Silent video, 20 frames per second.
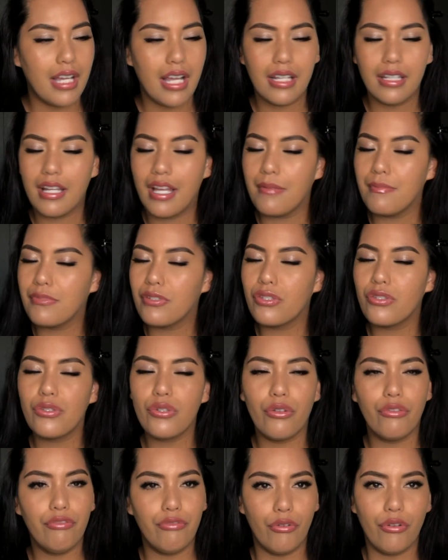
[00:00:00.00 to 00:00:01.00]
I'm
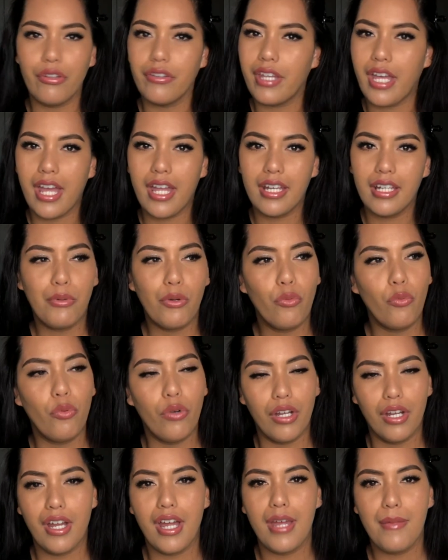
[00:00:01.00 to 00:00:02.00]
so for that. But
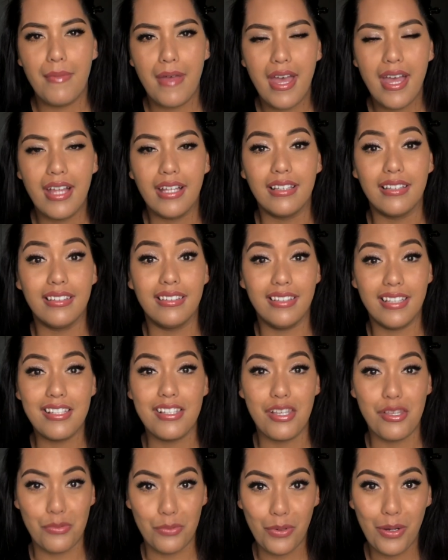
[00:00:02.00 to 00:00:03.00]
where I'm at,
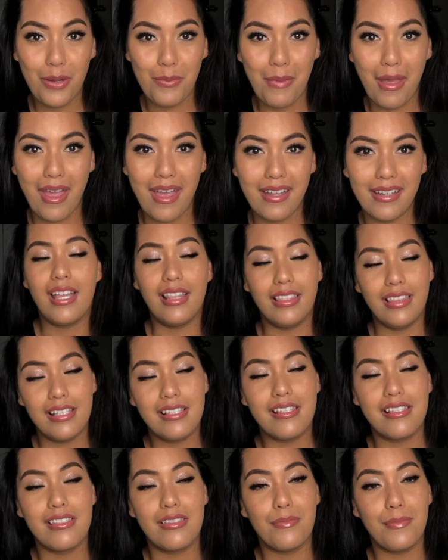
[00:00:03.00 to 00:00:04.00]
this is where I'm at. And
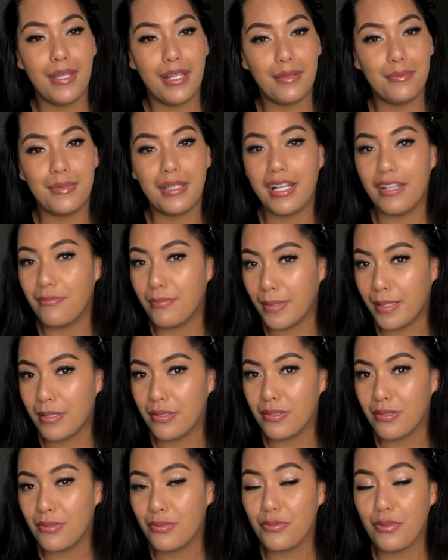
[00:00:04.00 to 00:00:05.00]
this is the makeup that I've been
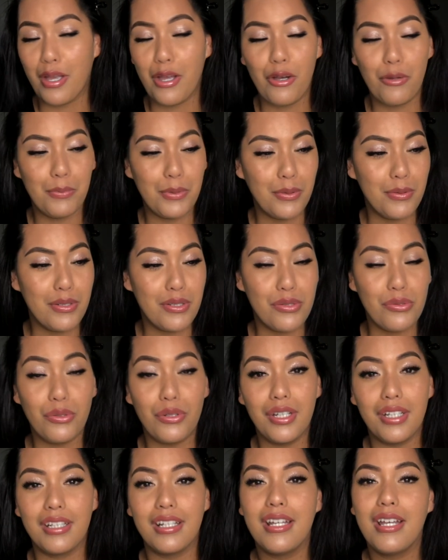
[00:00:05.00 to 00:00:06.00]
into. So I hope you
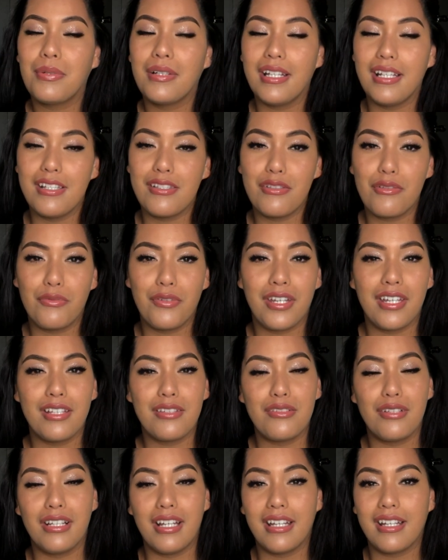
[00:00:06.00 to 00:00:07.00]
enjoyed. Please don't forget
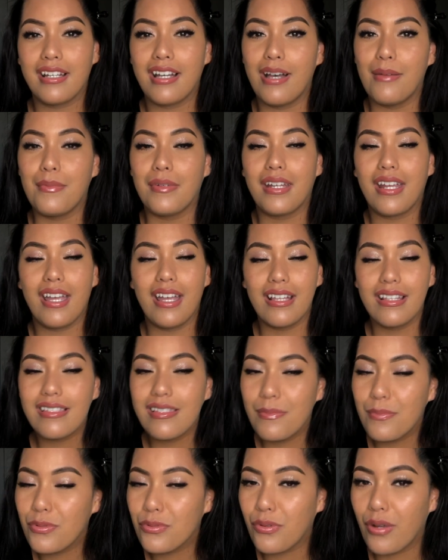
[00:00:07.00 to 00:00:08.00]
to like, comment, and
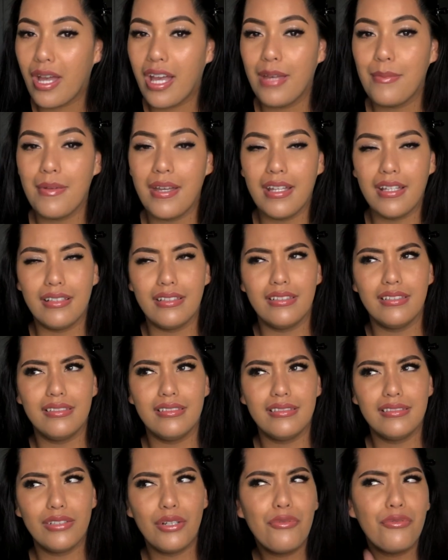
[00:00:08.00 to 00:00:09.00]
subscribe. And
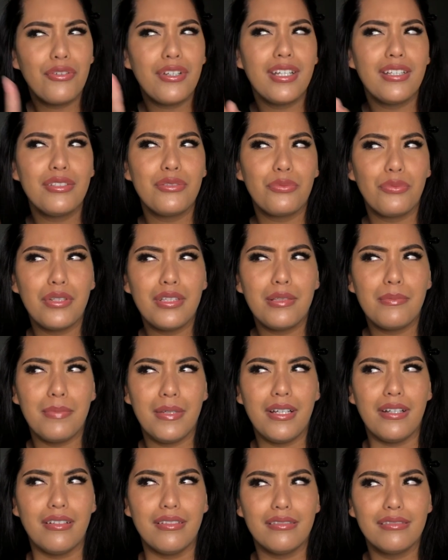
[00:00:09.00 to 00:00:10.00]
don't forget to ring the
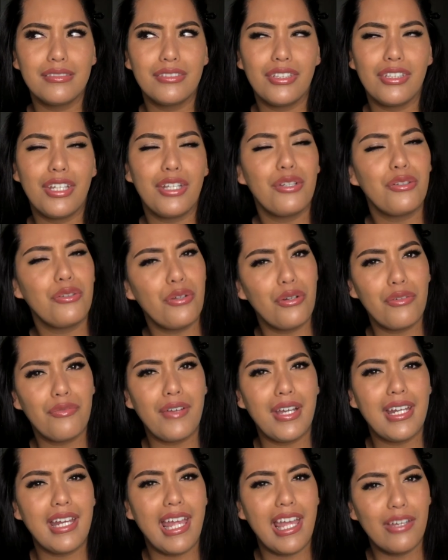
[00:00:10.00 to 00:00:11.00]
bell so that you're
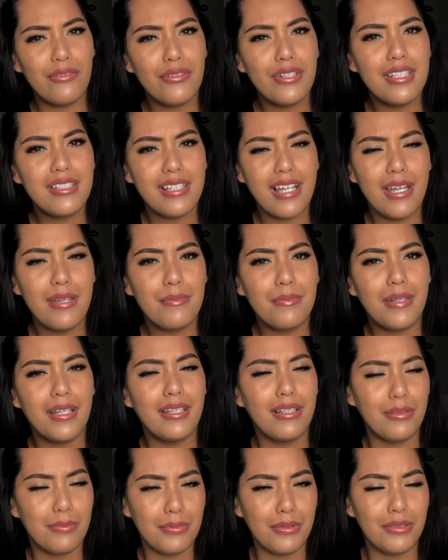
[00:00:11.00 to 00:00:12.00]
notified every time I
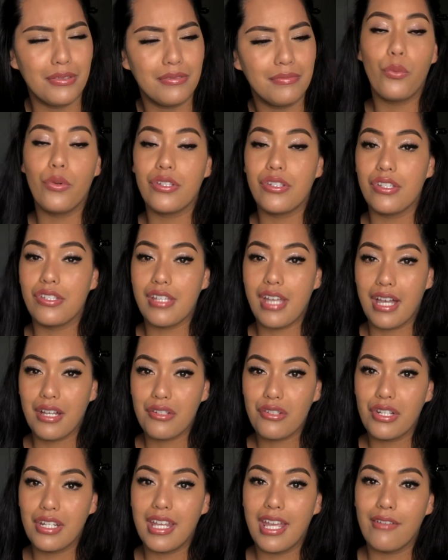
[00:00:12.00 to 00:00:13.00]
upload, which is
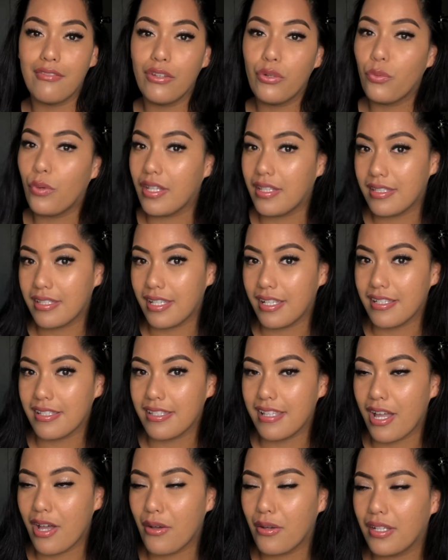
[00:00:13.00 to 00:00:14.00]
actually every Wednesdays
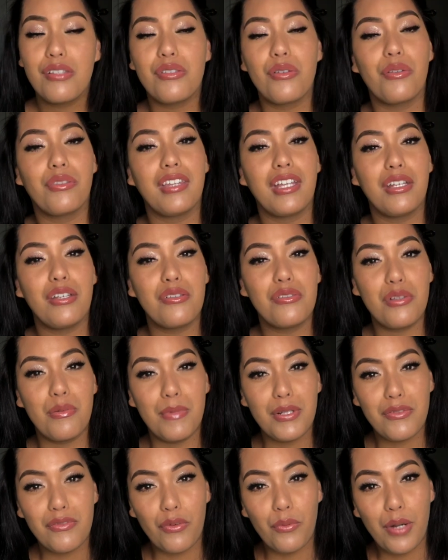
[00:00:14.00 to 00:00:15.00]
now. So thank you so
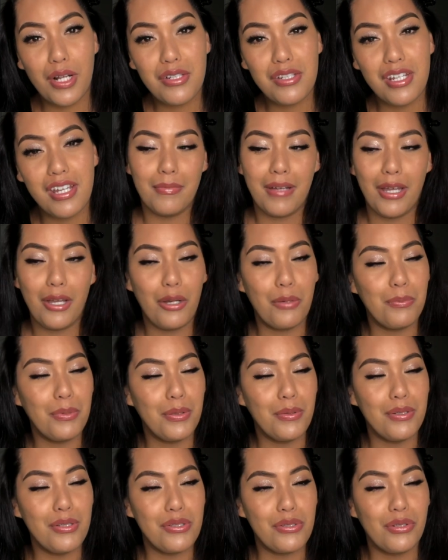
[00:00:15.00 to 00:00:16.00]
much for watching. I hope
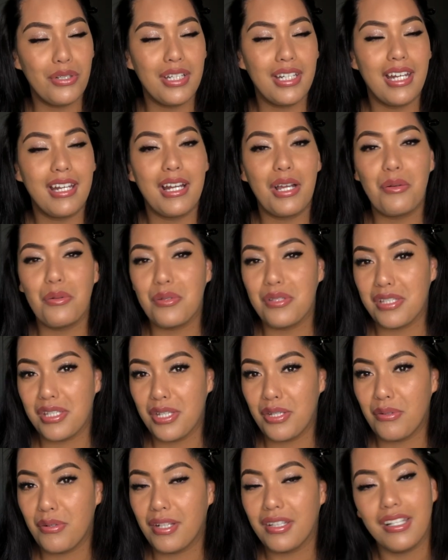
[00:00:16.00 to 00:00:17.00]
you enjoyed, and I will see
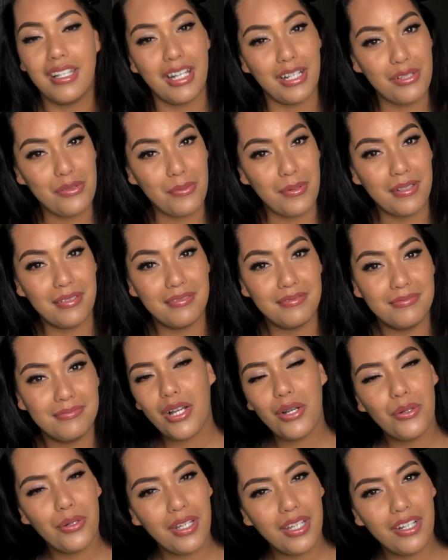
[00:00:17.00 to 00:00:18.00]
you on the next one.
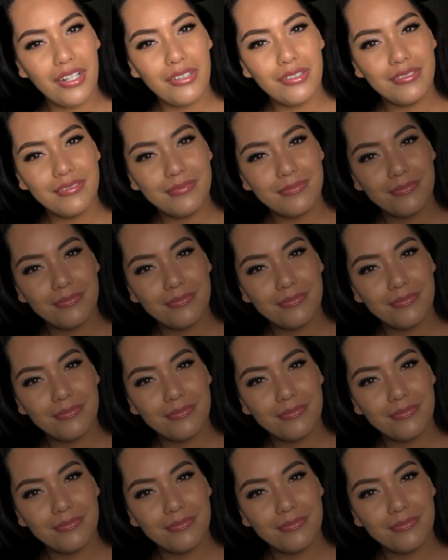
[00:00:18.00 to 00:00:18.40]
Hui ho!